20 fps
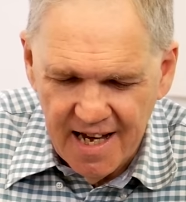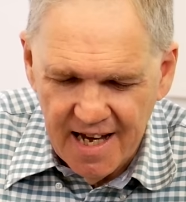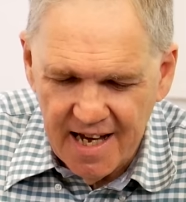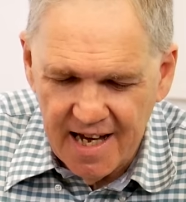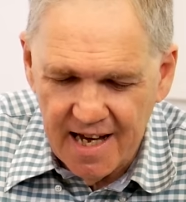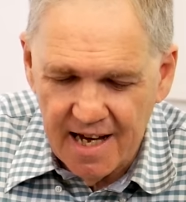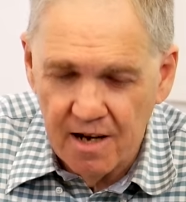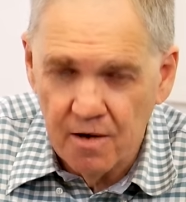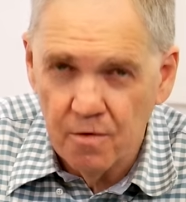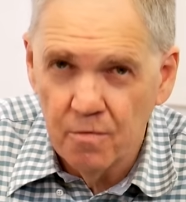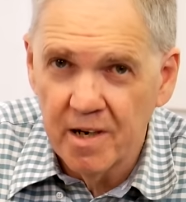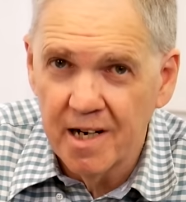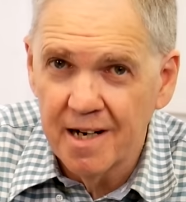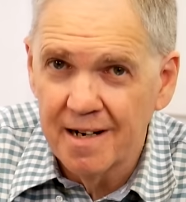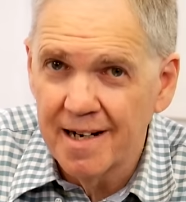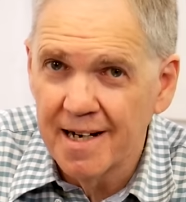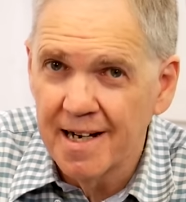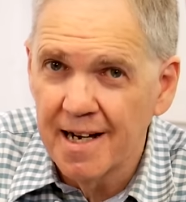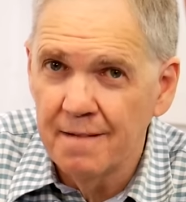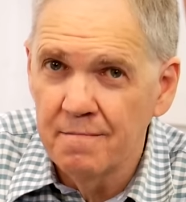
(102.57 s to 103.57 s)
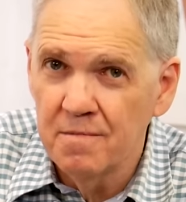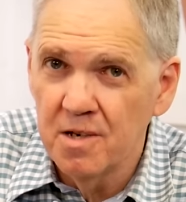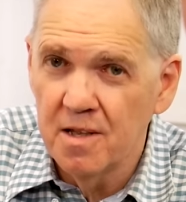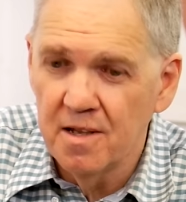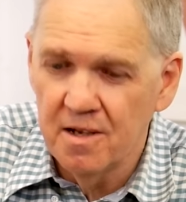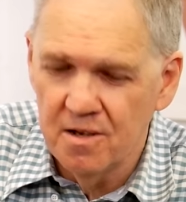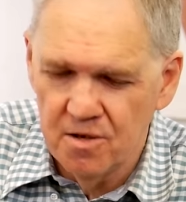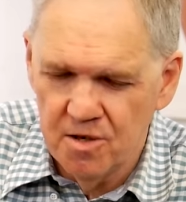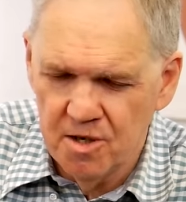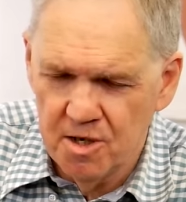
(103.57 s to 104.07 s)
Uh, we're going to come to
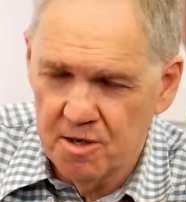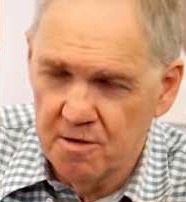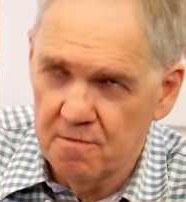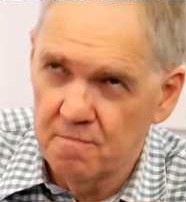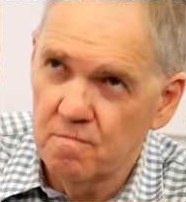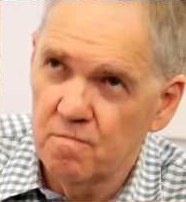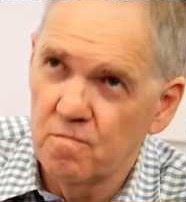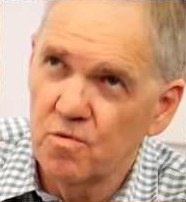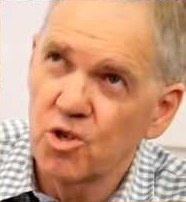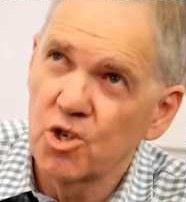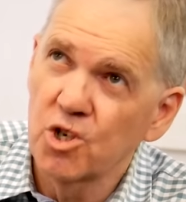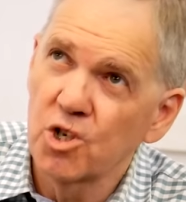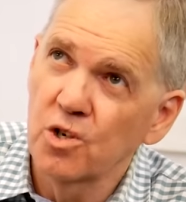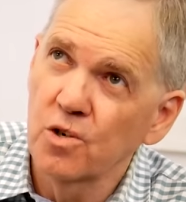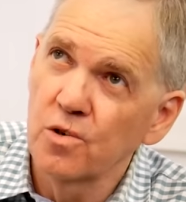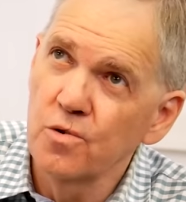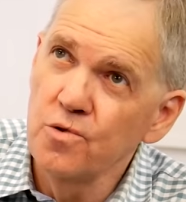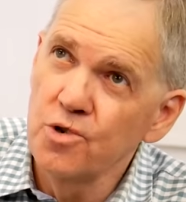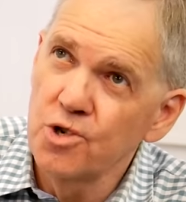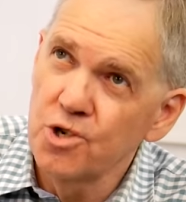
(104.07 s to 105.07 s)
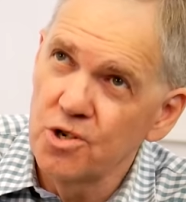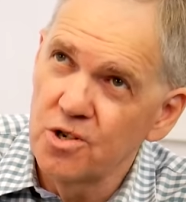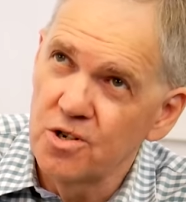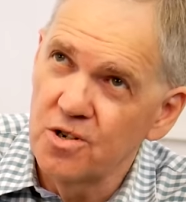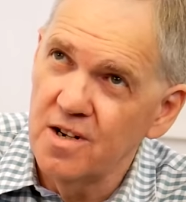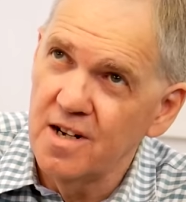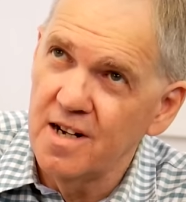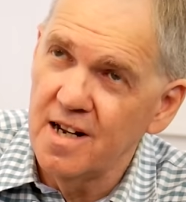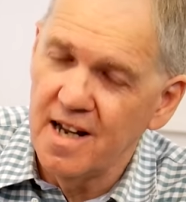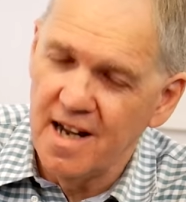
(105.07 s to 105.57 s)
those
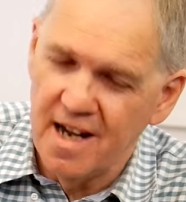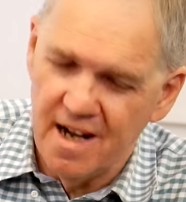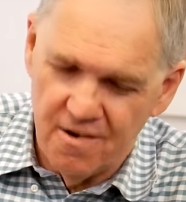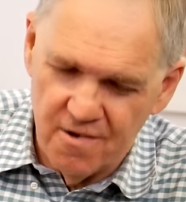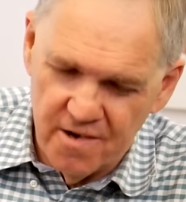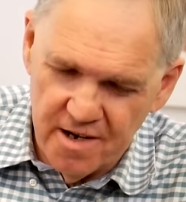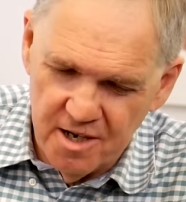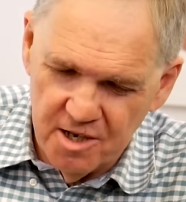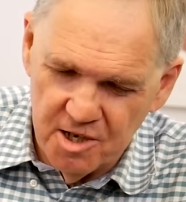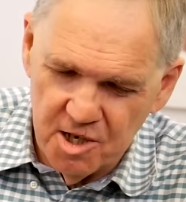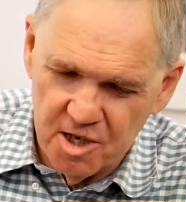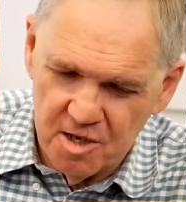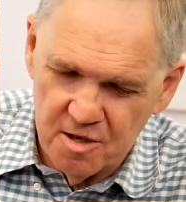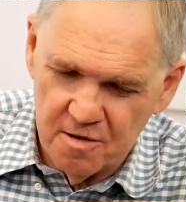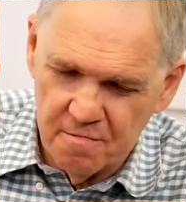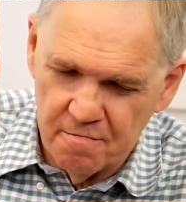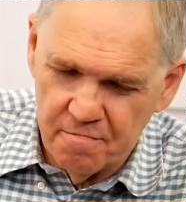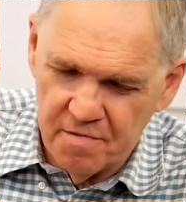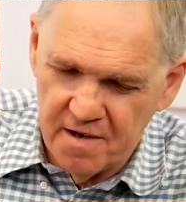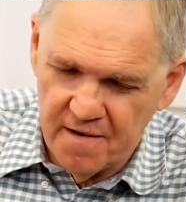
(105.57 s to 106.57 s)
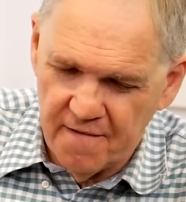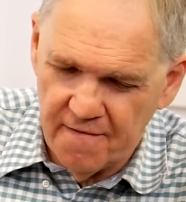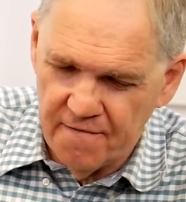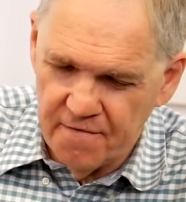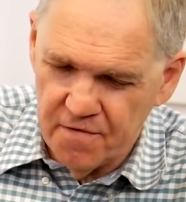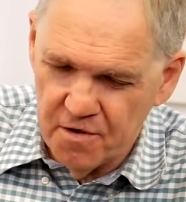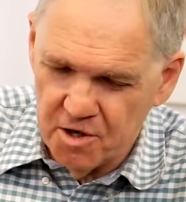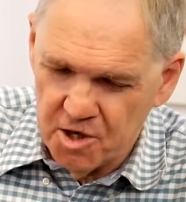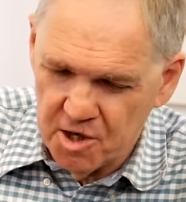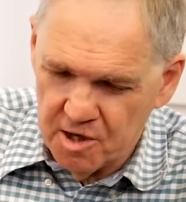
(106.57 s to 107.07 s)
solution areas, but
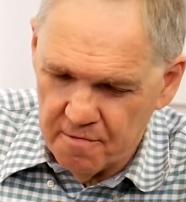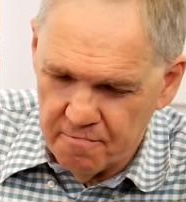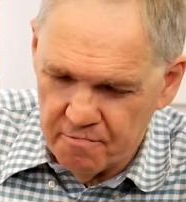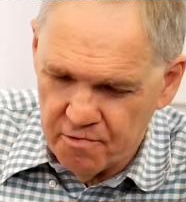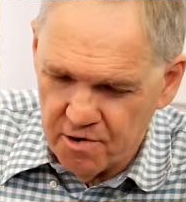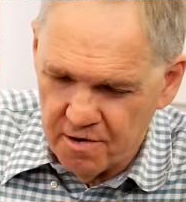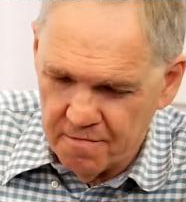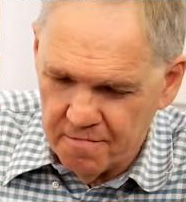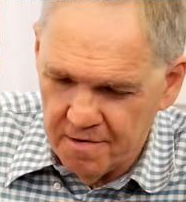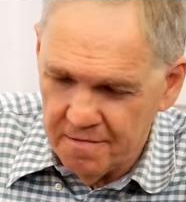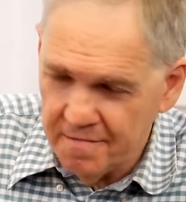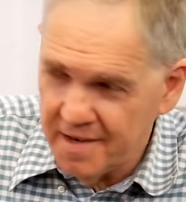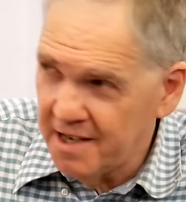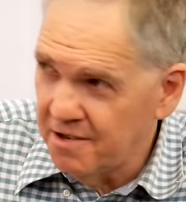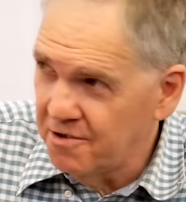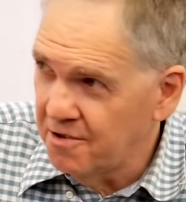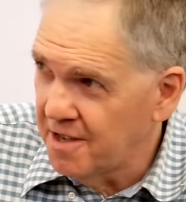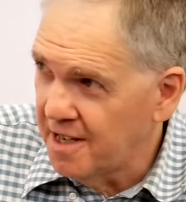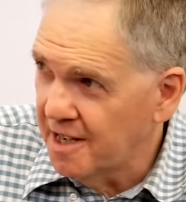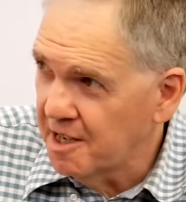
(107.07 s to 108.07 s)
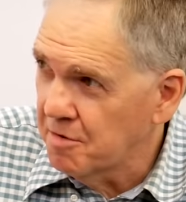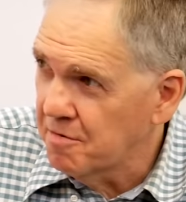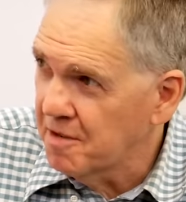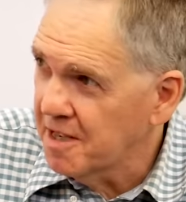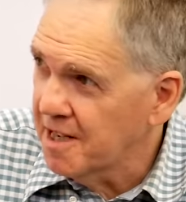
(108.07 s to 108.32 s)
first the problem. Andrew, thanks for